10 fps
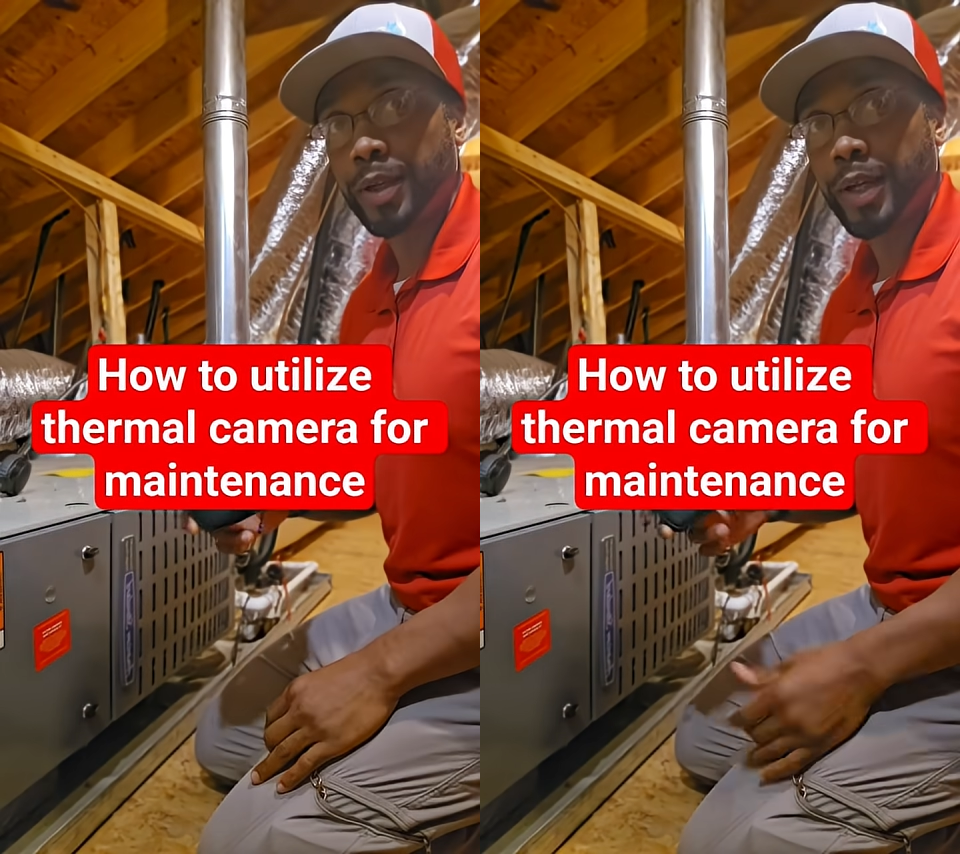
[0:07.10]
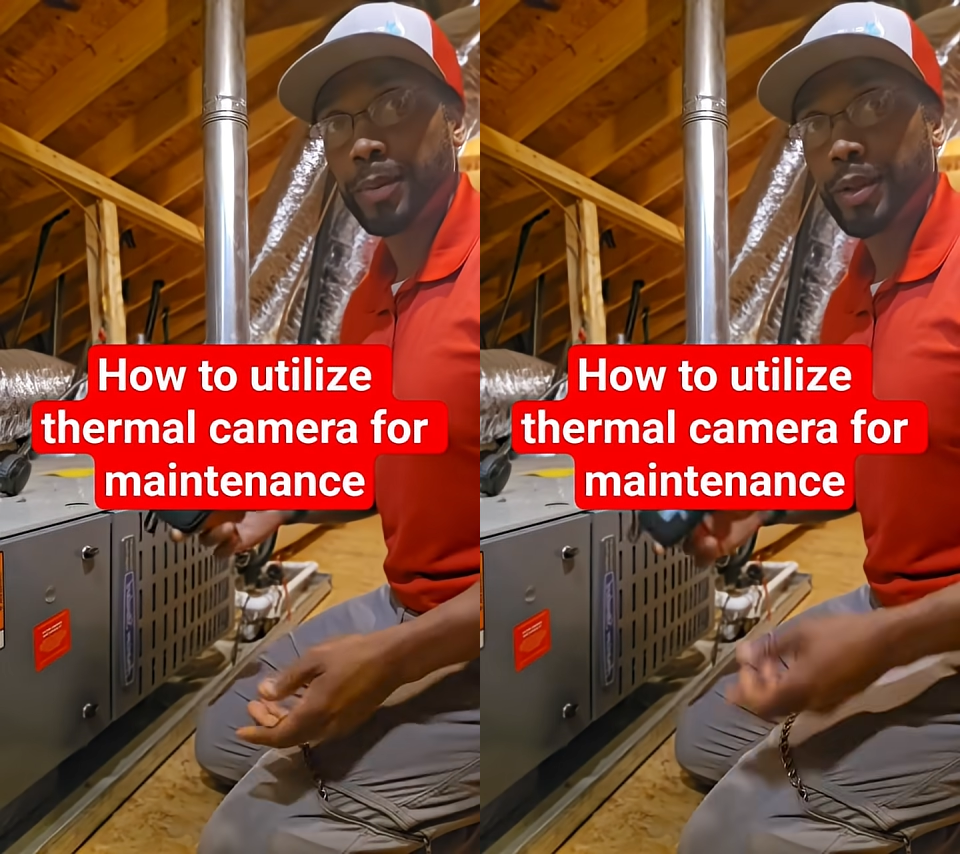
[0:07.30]

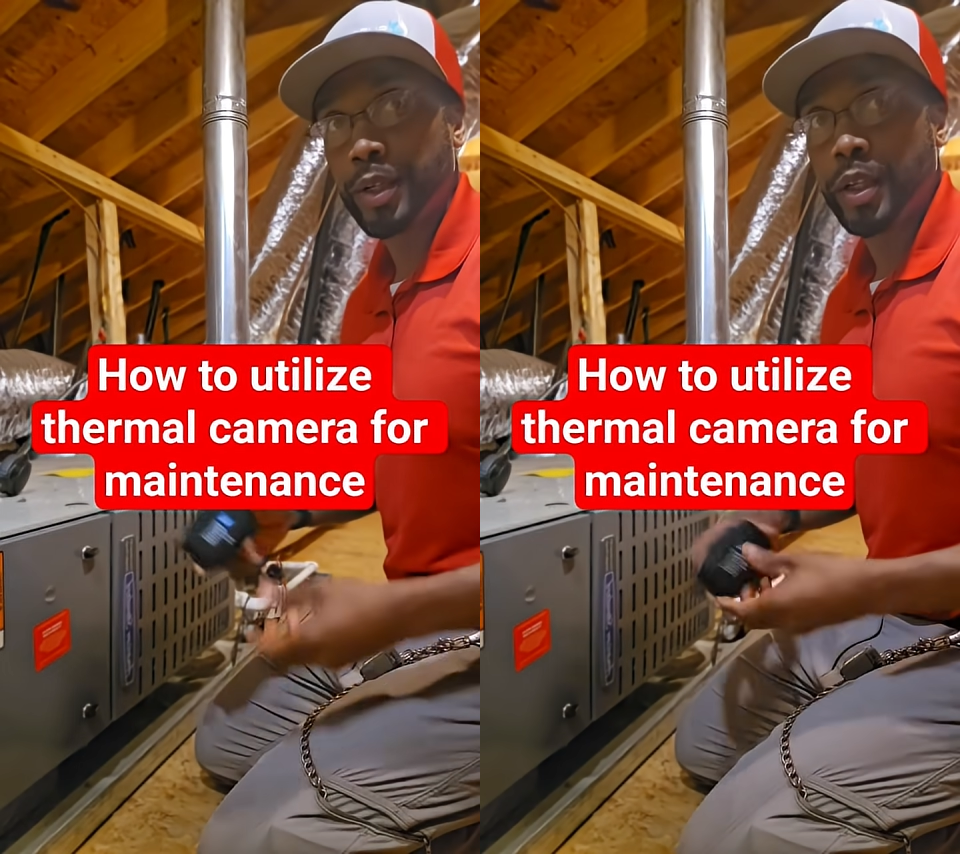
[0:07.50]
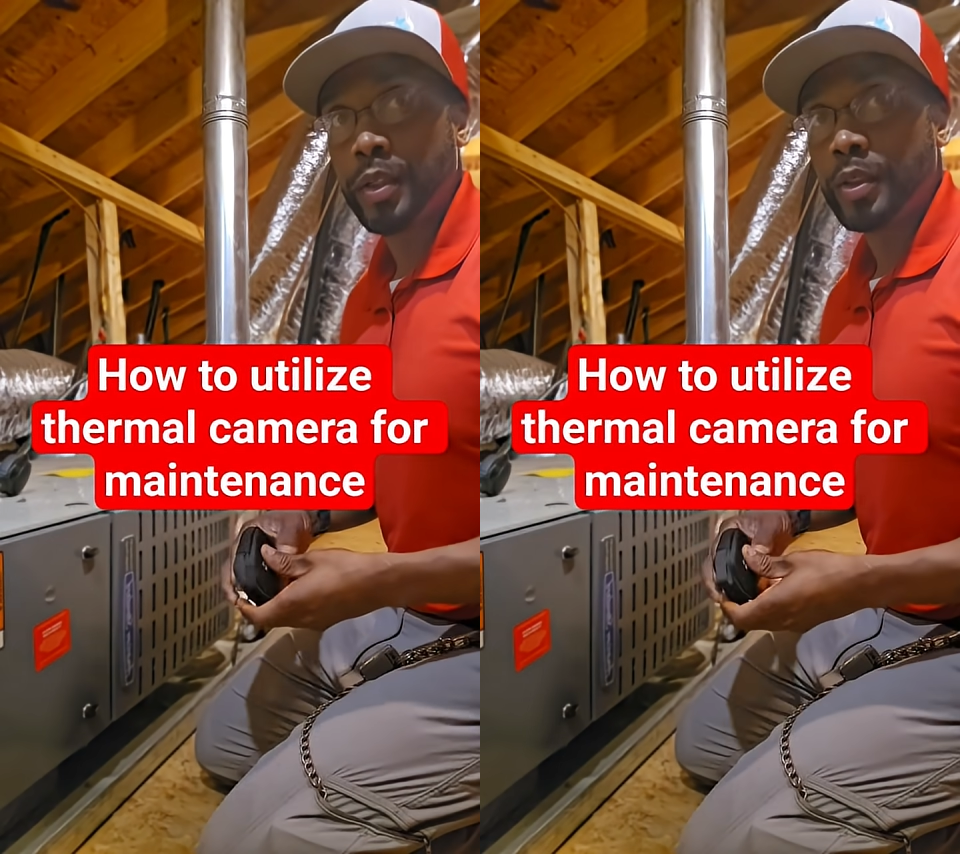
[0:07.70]
thermal
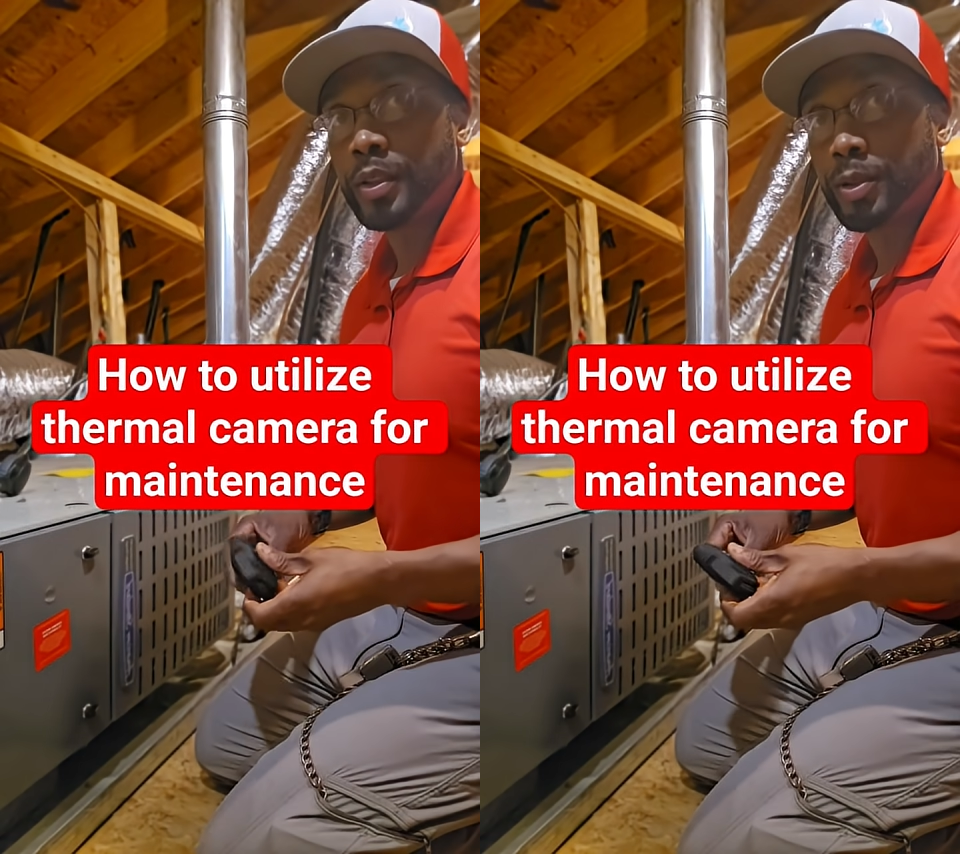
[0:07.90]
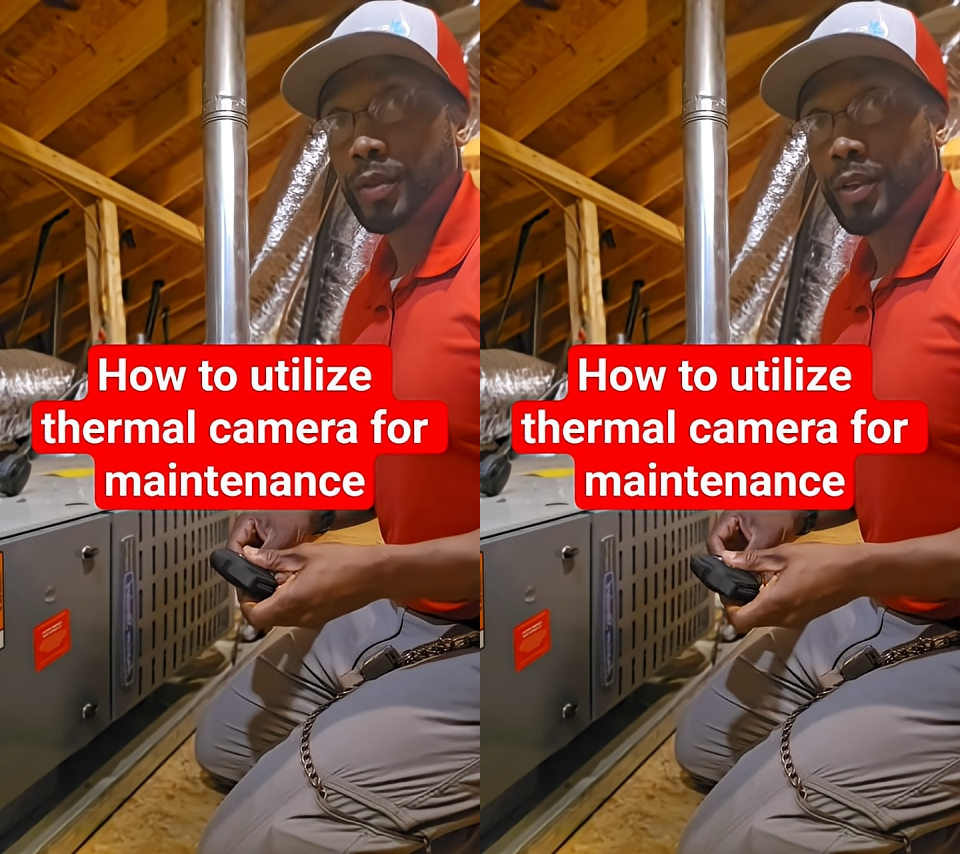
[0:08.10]
camera
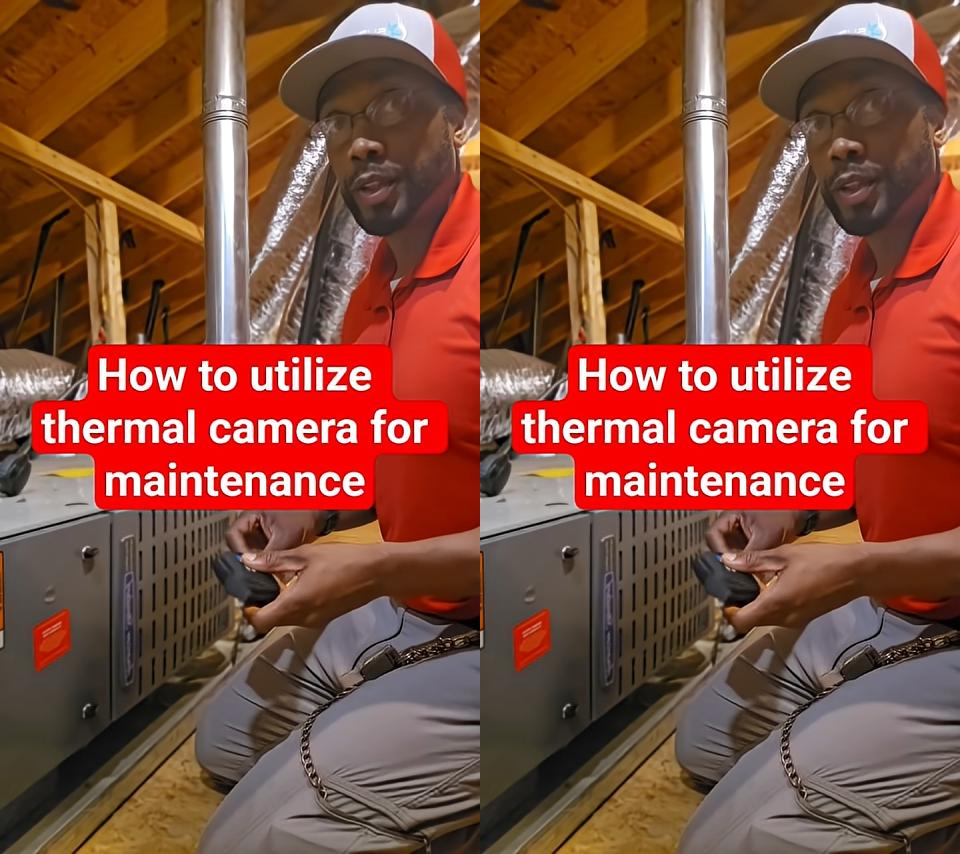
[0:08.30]
to